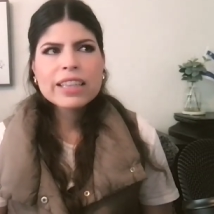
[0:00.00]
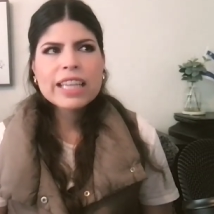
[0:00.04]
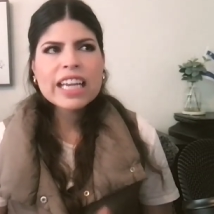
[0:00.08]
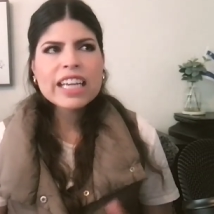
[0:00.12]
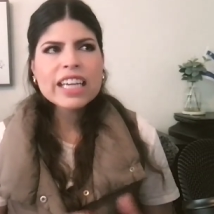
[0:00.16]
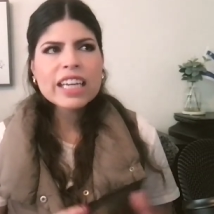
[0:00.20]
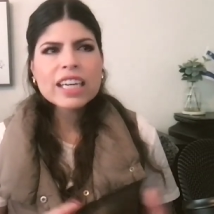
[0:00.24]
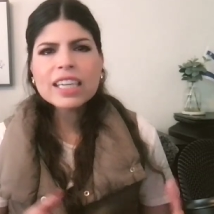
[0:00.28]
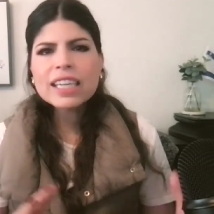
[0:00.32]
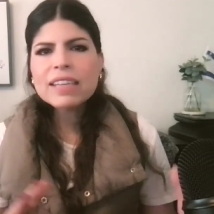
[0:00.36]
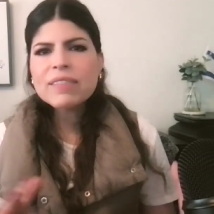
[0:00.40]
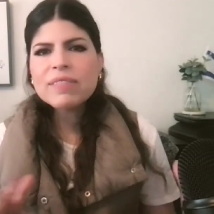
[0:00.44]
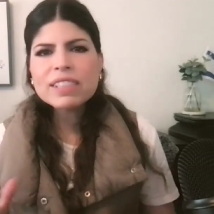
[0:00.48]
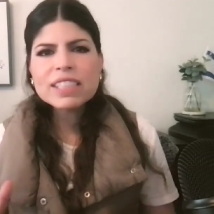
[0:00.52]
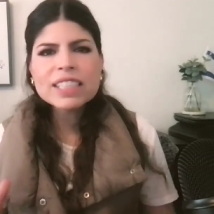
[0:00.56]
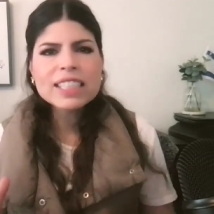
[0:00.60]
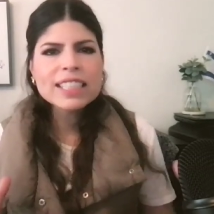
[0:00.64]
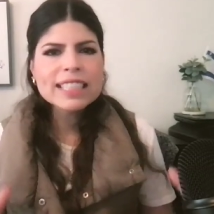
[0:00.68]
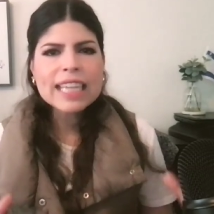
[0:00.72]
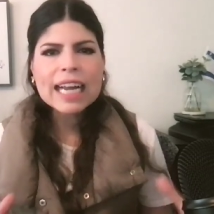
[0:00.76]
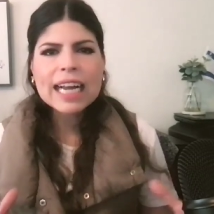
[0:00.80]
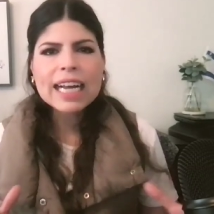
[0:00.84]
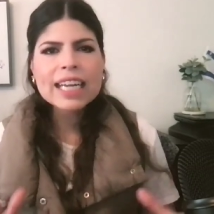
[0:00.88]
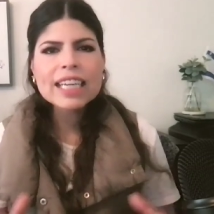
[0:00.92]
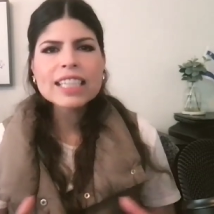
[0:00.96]
They couldn't even
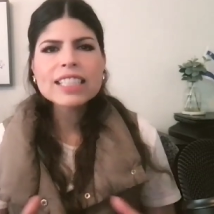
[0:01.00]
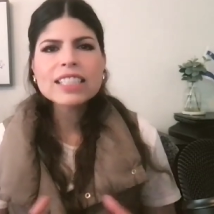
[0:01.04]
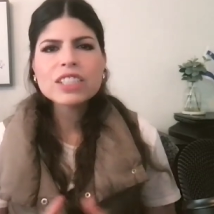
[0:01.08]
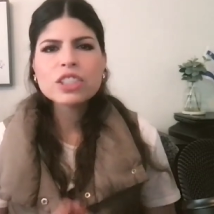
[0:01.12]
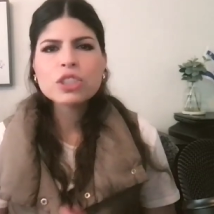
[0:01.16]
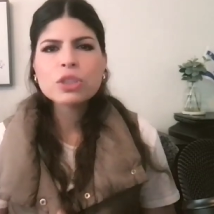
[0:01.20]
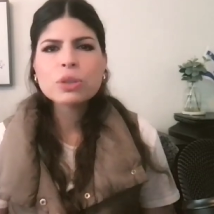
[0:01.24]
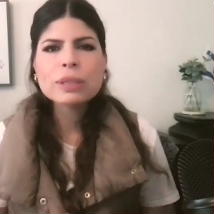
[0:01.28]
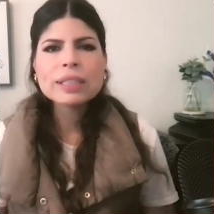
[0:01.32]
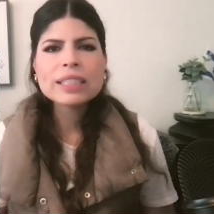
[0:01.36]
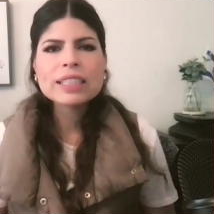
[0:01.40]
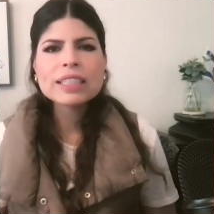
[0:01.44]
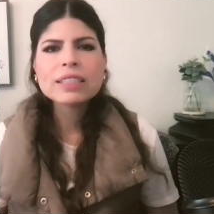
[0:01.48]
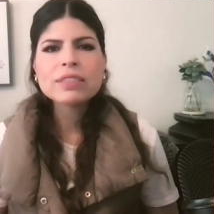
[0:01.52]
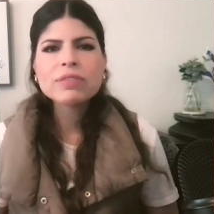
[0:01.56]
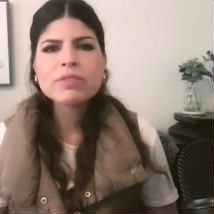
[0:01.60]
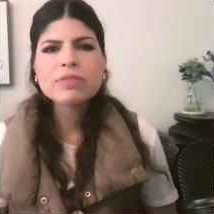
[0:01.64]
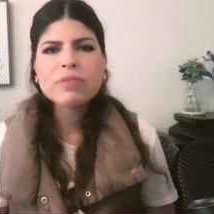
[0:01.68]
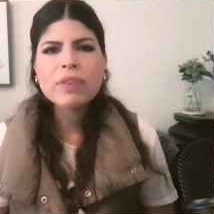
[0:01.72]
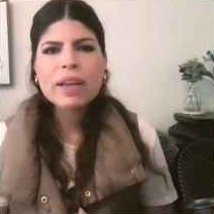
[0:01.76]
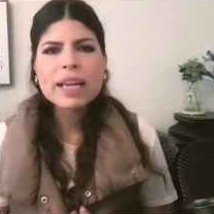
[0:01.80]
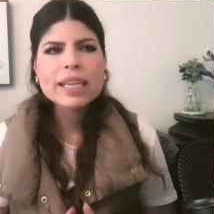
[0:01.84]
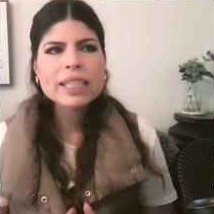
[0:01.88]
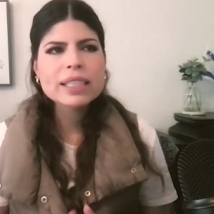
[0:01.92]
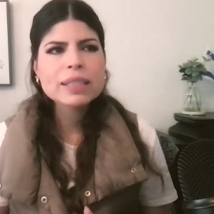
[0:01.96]
stand to his
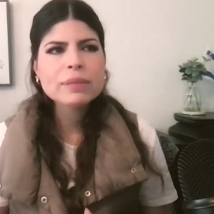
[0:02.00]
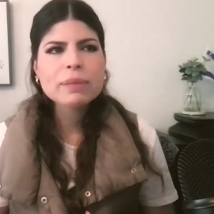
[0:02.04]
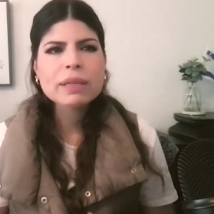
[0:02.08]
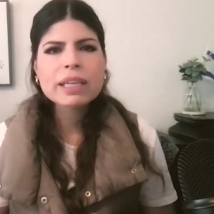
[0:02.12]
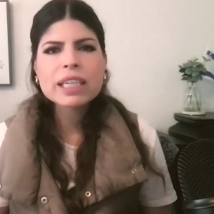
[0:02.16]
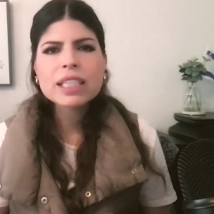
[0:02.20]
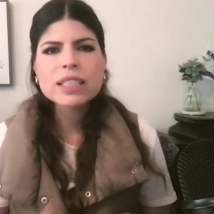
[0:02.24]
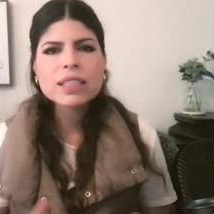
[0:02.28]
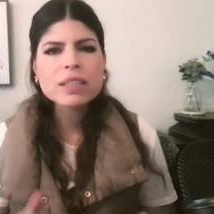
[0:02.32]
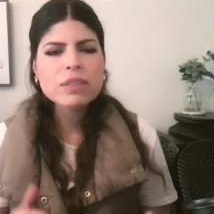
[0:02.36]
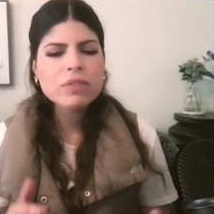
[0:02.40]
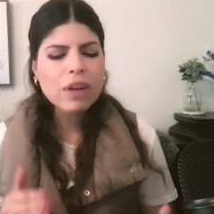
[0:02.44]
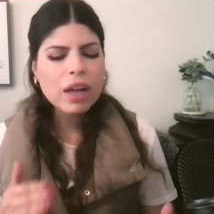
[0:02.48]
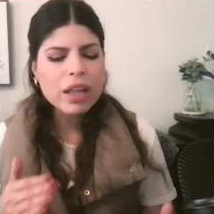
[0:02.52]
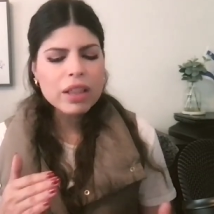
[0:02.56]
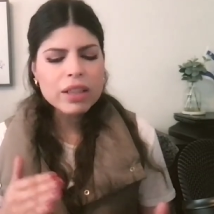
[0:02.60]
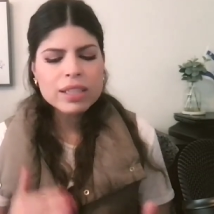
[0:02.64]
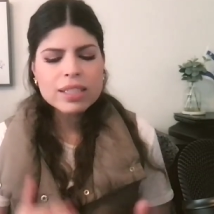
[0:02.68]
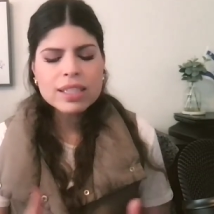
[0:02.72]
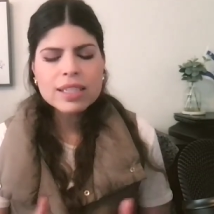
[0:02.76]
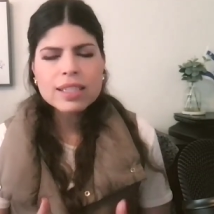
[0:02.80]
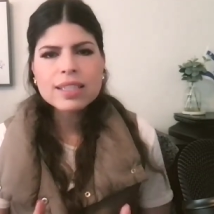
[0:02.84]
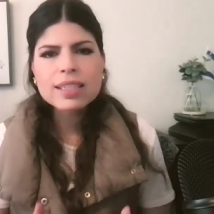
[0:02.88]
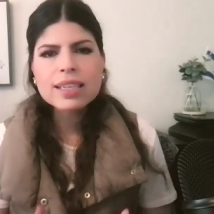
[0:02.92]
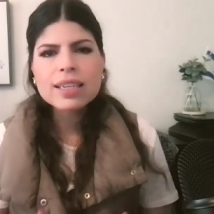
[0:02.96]
face because of all
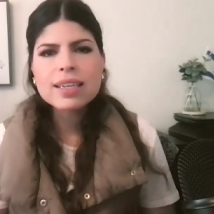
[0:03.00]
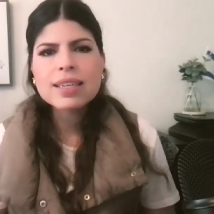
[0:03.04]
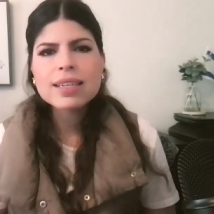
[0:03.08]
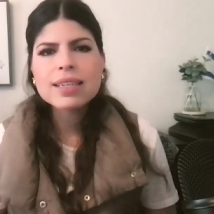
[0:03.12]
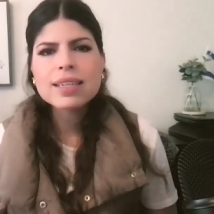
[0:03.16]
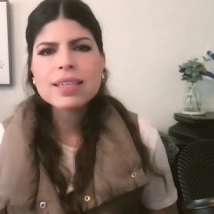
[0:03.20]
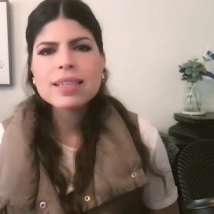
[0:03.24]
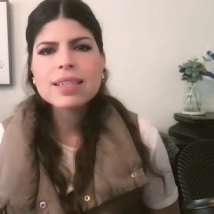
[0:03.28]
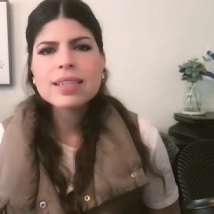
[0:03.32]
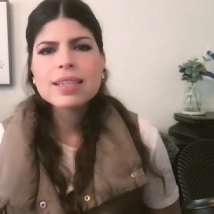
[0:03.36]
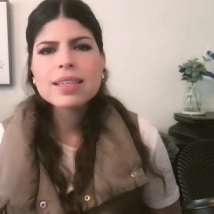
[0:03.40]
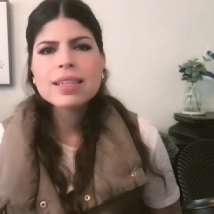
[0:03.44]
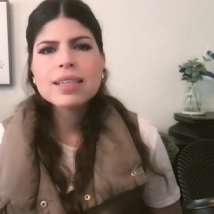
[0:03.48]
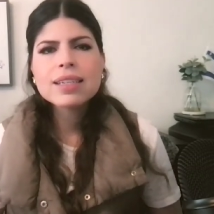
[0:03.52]
the sin.